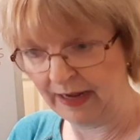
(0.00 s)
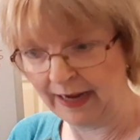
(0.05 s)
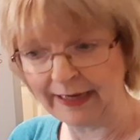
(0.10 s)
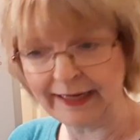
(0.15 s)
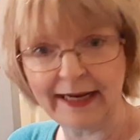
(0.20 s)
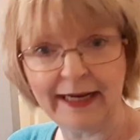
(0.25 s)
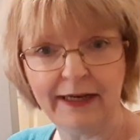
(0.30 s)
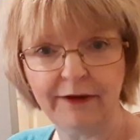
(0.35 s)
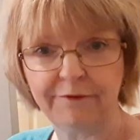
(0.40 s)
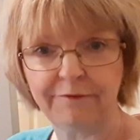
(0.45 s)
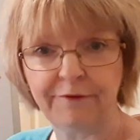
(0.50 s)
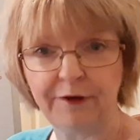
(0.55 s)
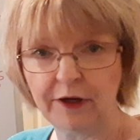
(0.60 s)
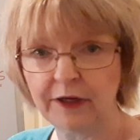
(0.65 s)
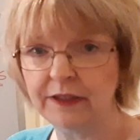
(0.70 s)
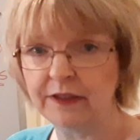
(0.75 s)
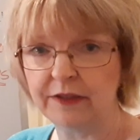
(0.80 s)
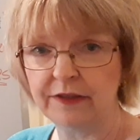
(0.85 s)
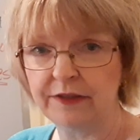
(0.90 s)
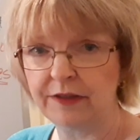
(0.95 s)
can't
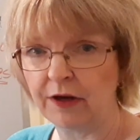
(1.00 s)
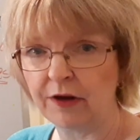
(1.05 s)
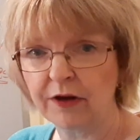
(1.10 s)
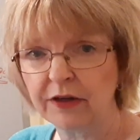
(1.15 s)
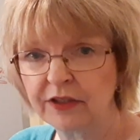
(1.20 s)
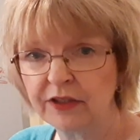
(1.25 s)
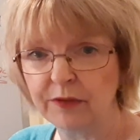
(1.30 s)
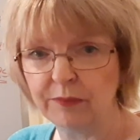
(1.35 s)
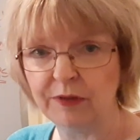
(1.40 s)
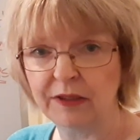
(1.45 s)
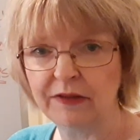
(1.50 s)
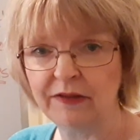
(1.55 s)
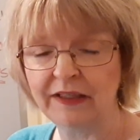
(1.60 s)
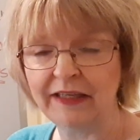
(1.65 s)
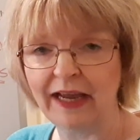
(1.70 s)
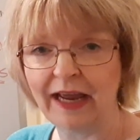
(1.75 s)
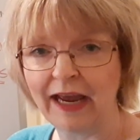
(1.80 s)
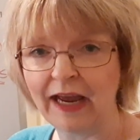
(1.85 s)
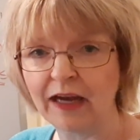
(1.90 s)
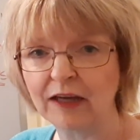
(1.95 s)
find a document, the
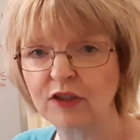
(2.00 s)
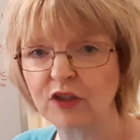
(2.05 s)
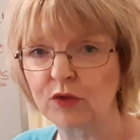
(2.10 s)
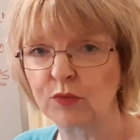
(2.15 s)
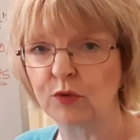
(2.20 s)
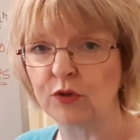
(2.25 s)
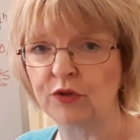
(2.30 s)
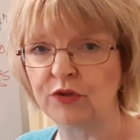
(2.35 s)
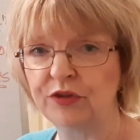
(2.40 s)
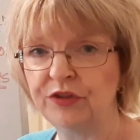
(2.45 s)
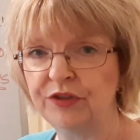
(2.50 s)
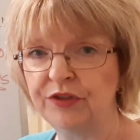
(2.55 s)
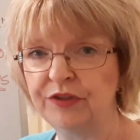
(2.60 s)
actual